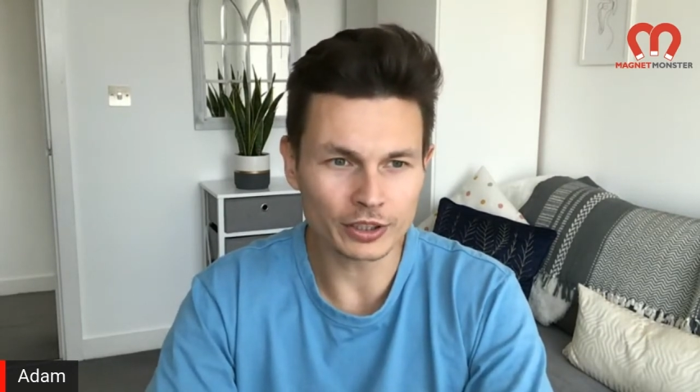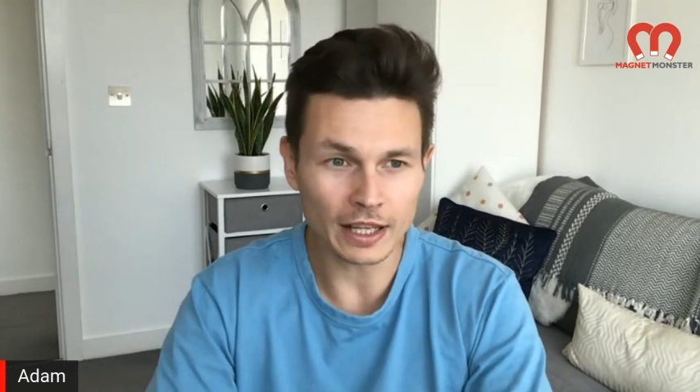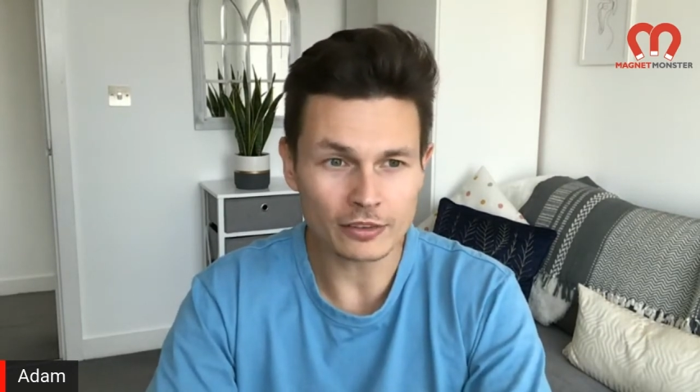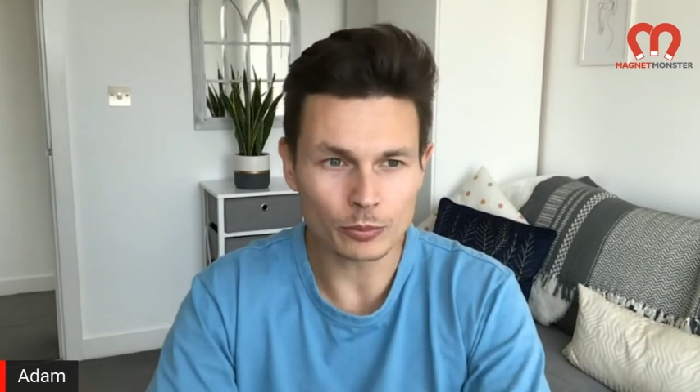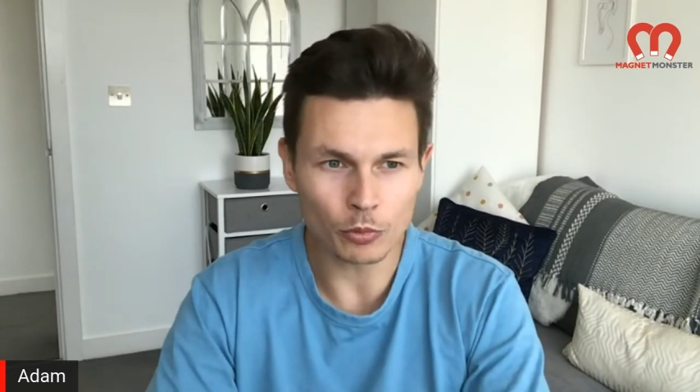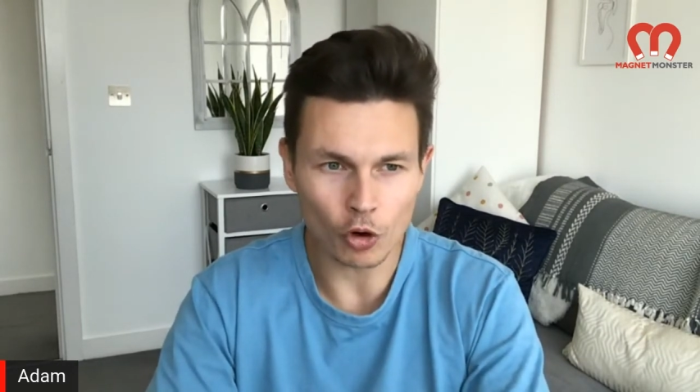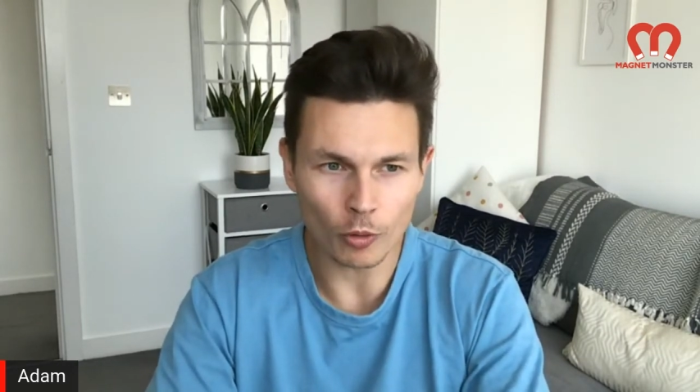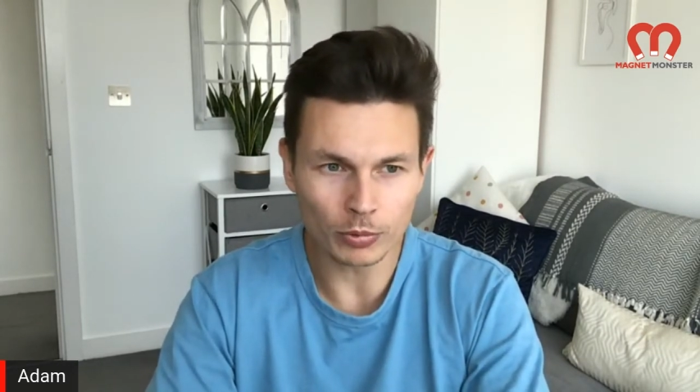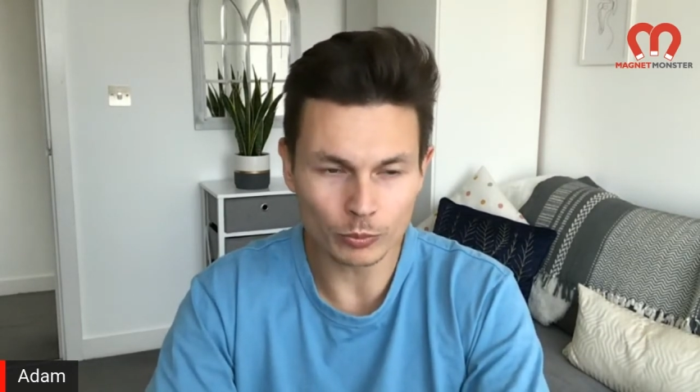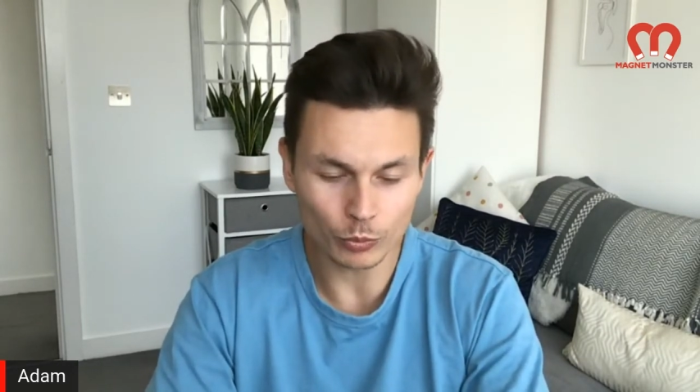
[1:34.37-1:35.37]
That's a
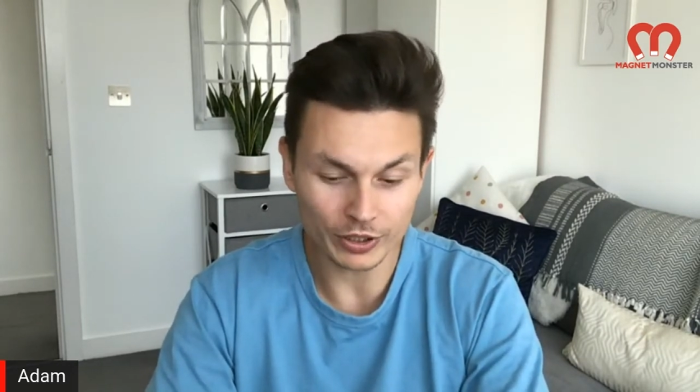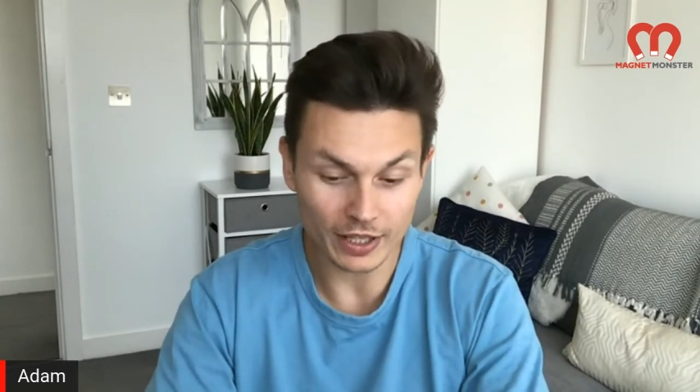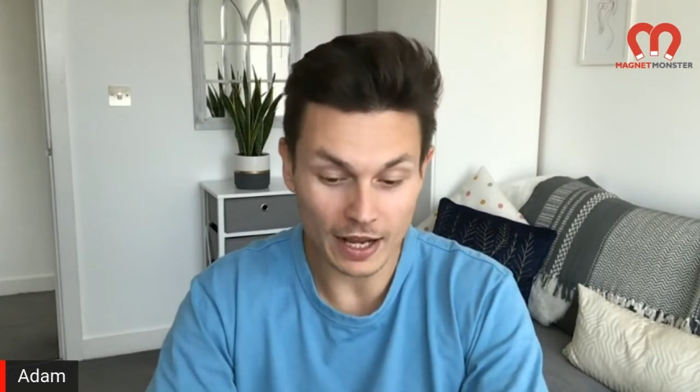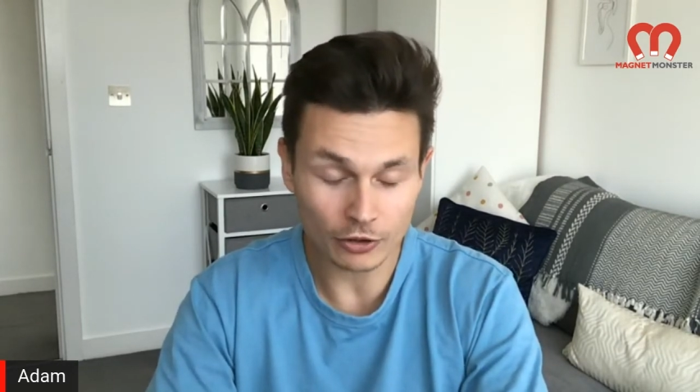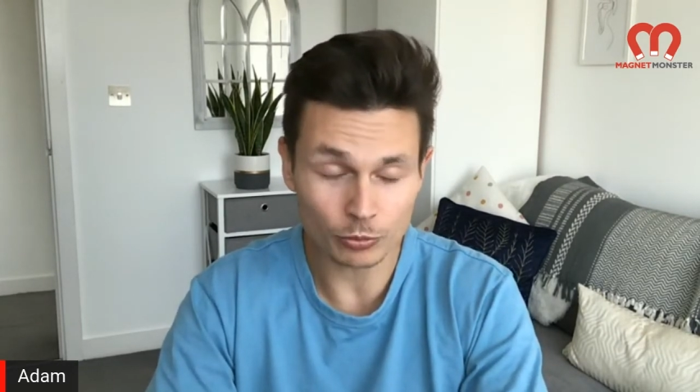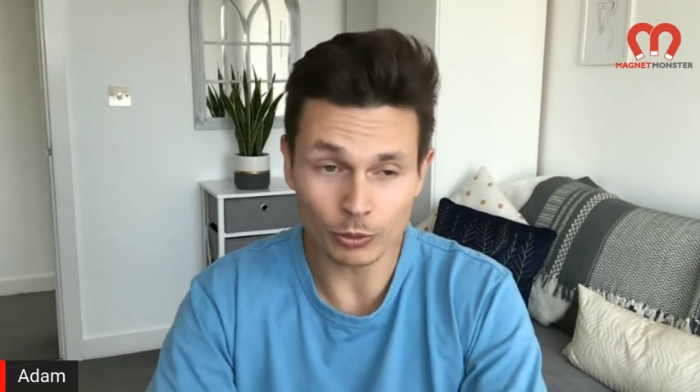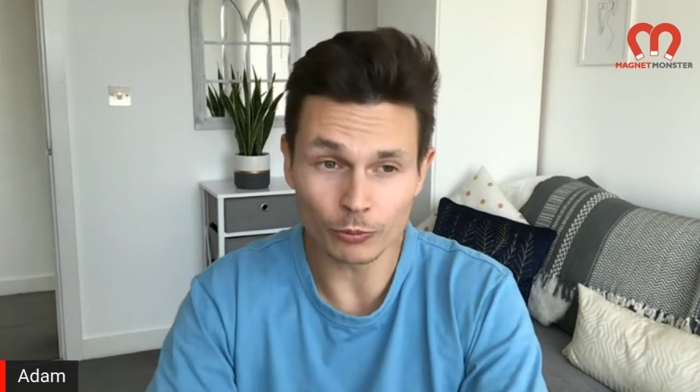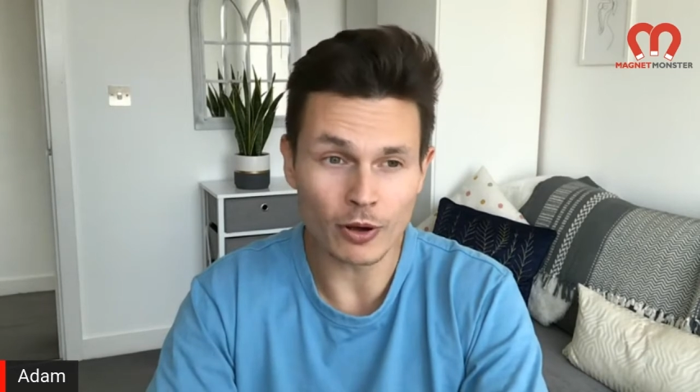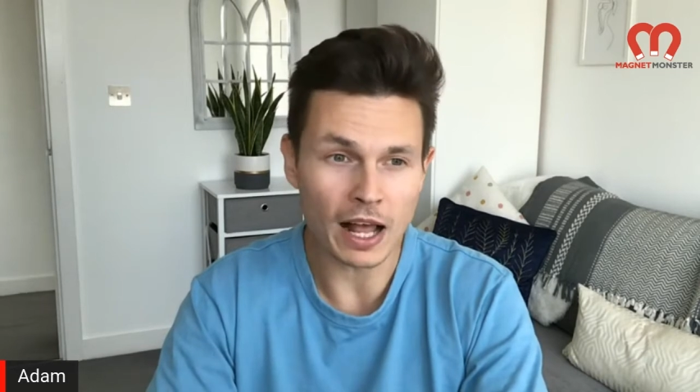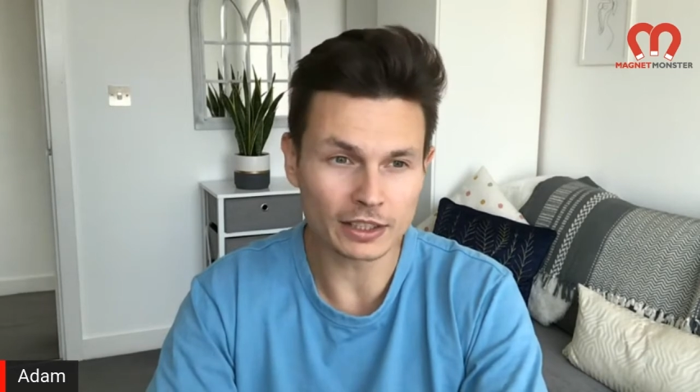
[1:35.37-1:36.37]
problem with the actual
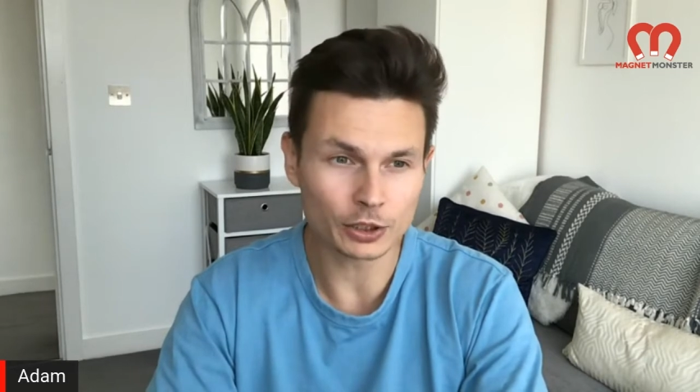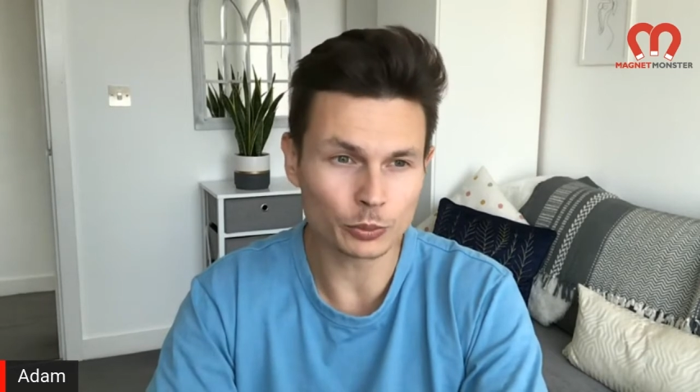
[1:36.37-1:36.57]
value